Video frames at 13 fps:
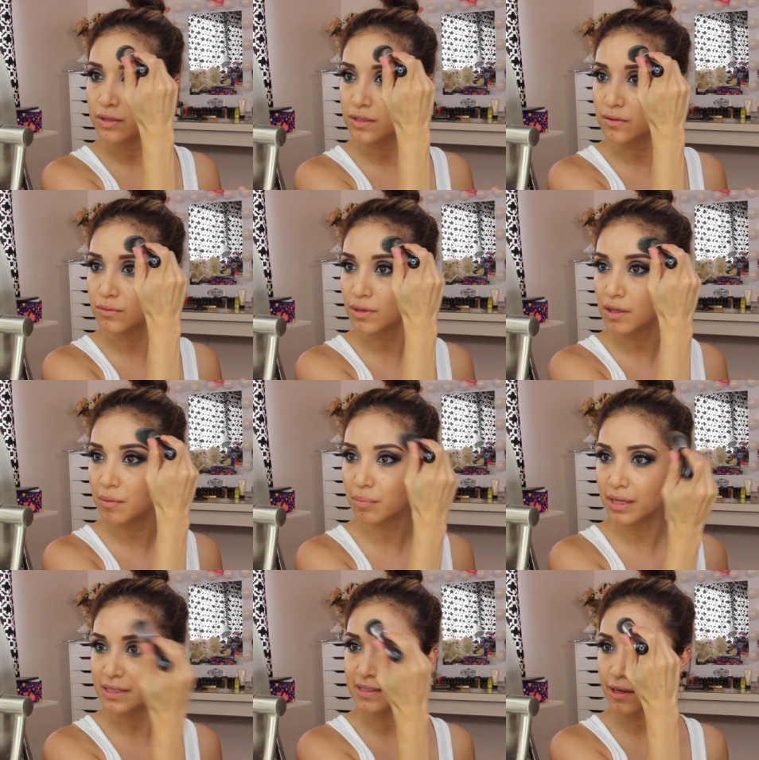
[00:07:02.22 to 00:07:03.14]
just really
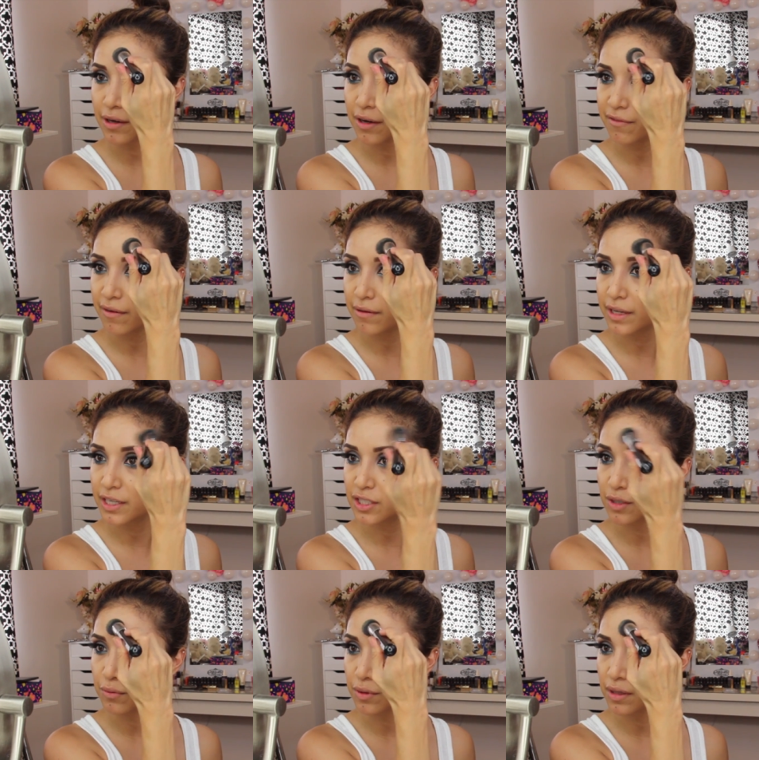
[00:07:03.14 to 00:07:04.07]
blends out your
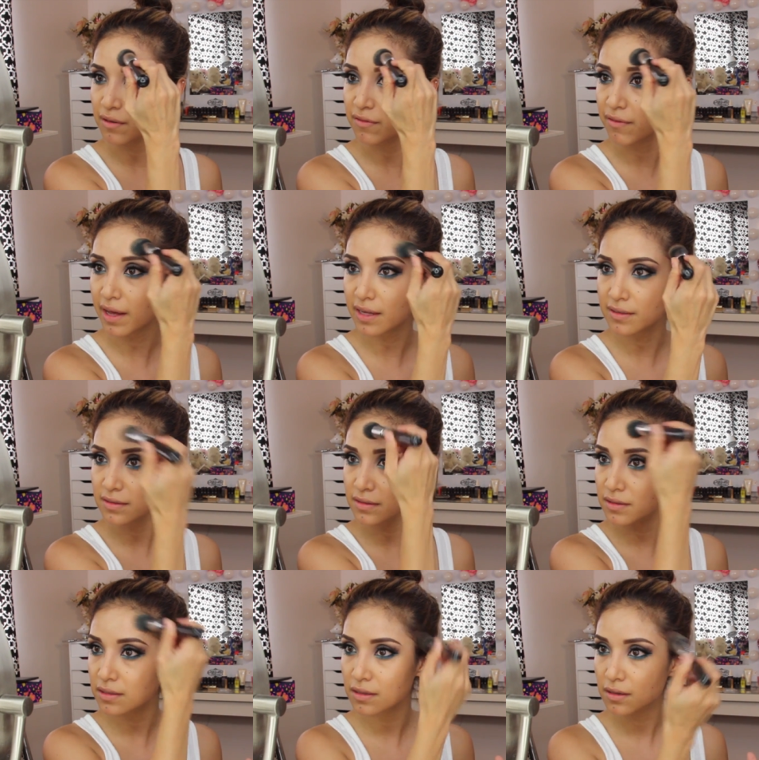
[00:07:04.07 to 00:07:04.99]
foundation really
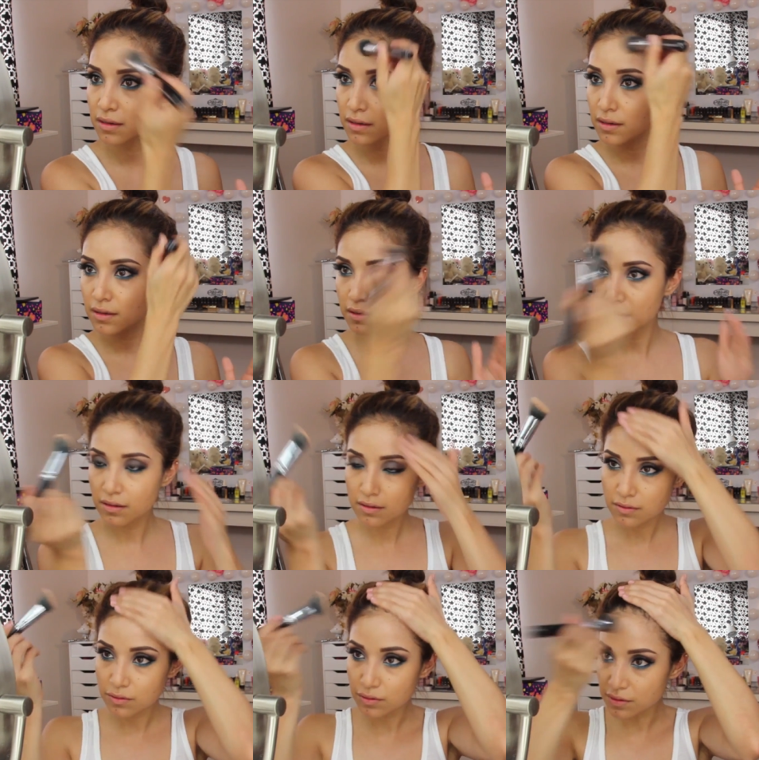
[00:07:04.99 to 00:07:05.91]
fast.
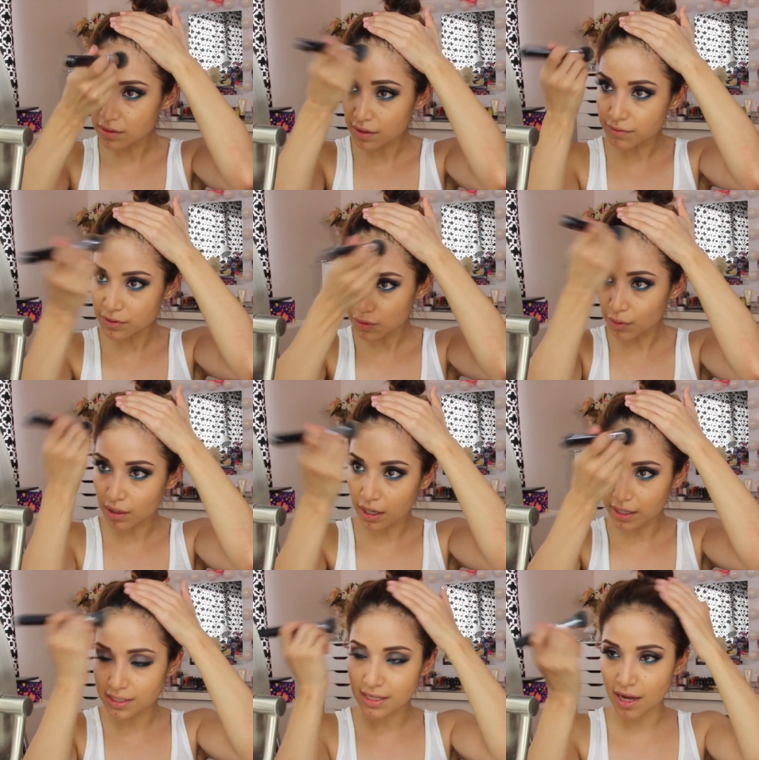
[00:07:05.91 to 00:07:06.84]
So saves you a
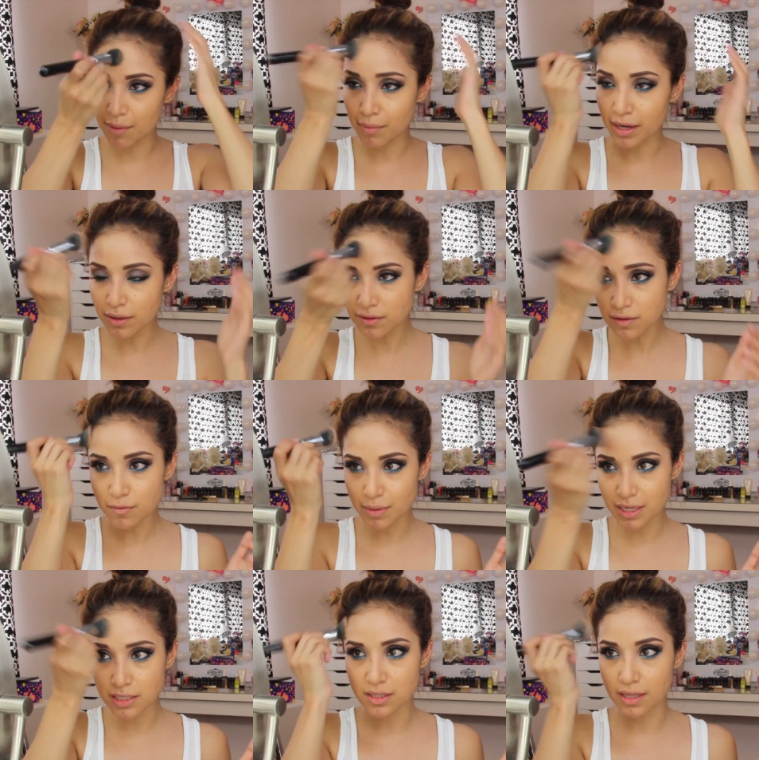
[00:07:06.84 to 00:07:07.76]
lot of time. I used to
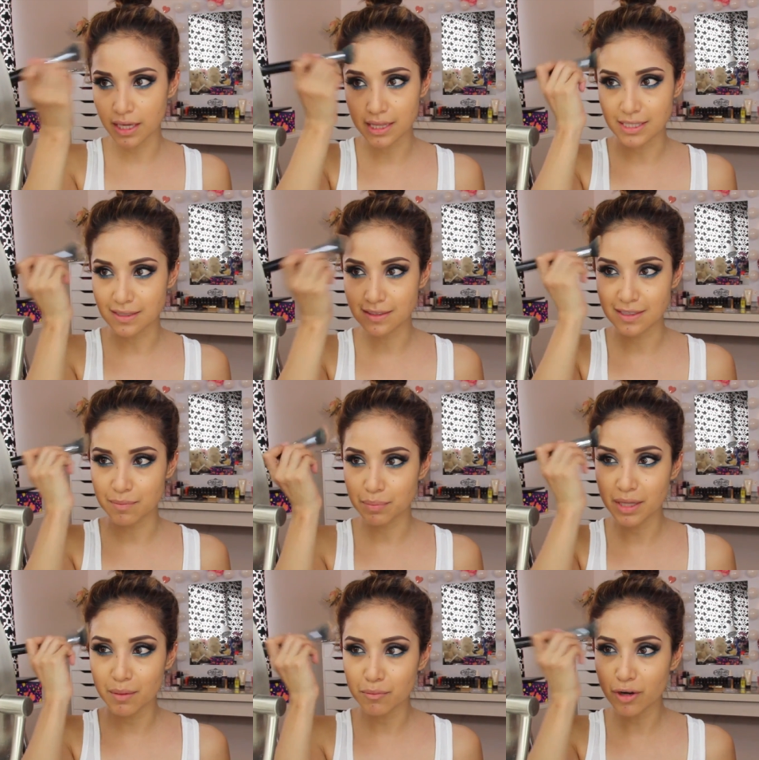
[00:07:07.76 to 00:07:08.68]
be into like the
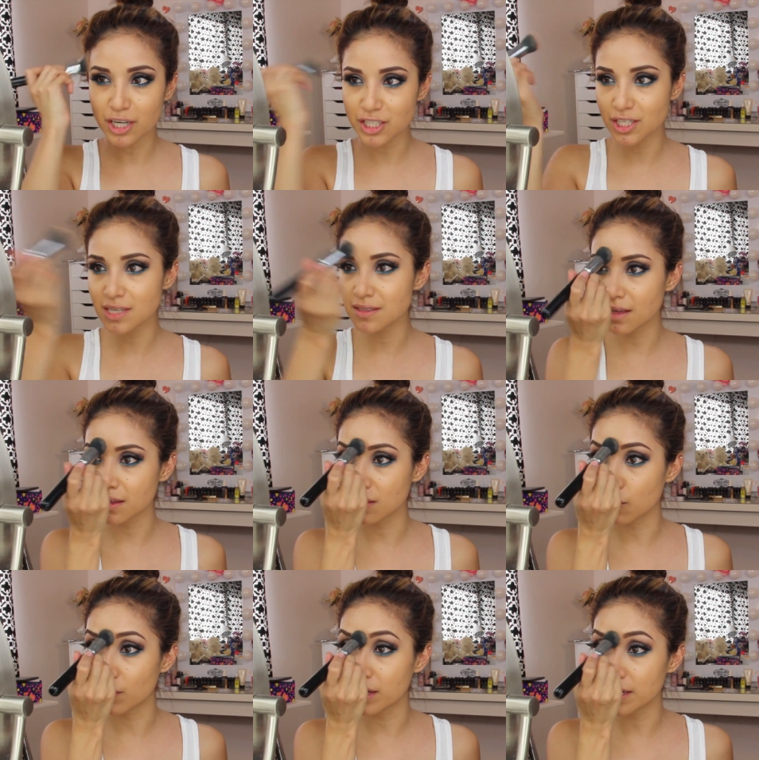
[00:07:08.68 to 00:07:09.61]
stippling brushes, like
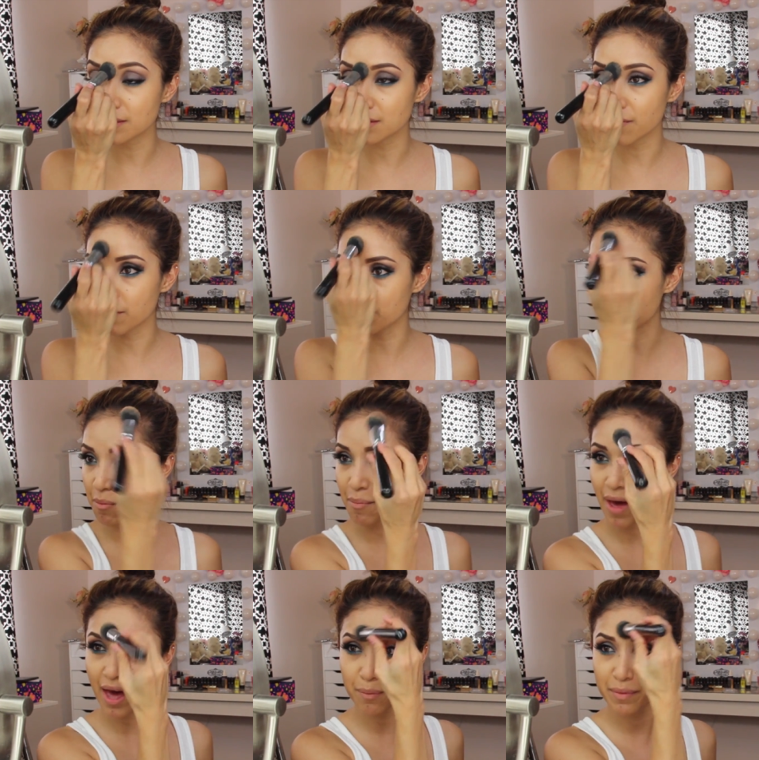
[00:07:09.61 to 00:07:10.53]
the 187
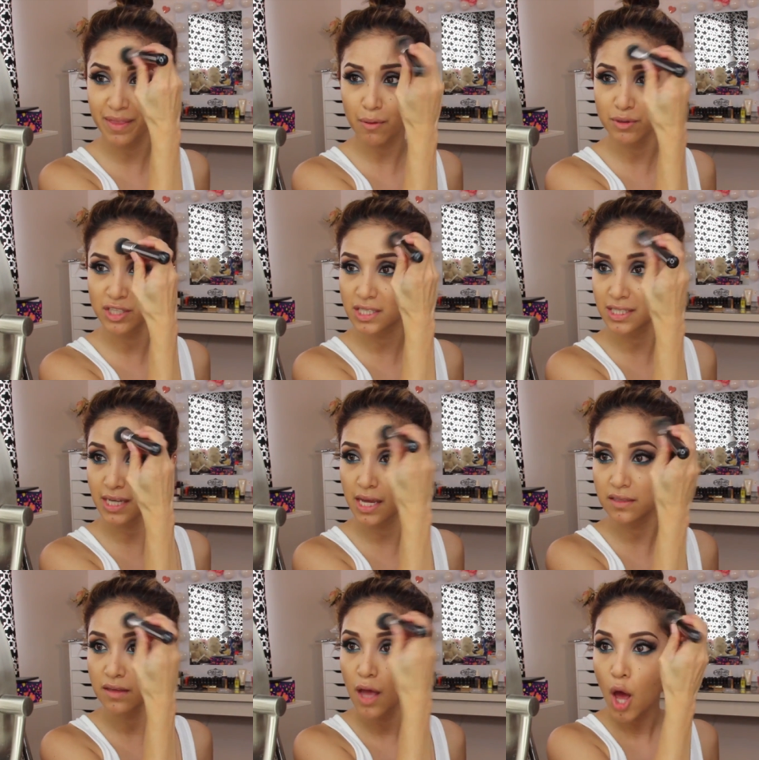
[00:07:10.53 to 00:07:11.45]
from MAC, but that one just
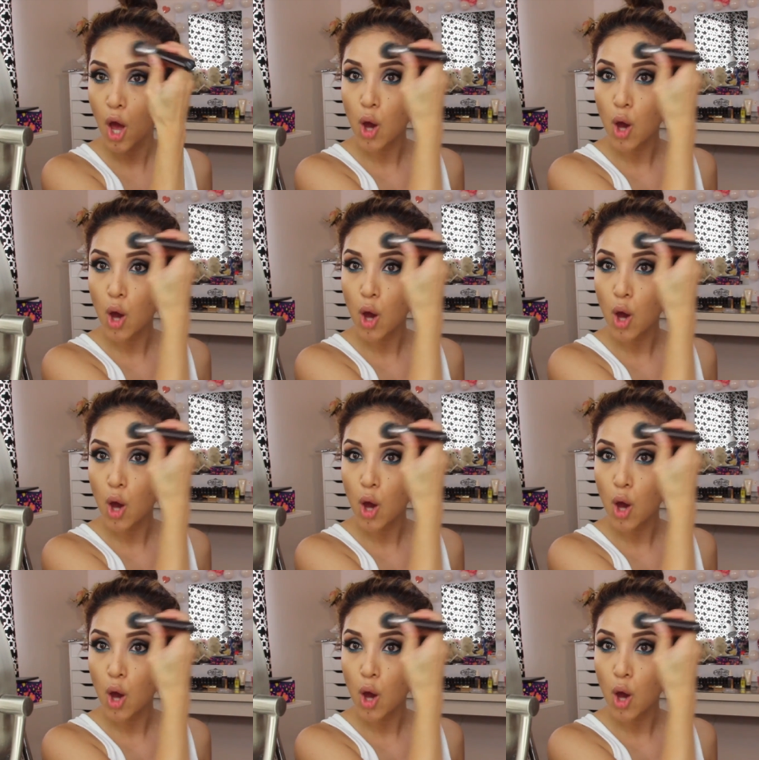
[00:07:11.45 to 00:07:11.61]
takes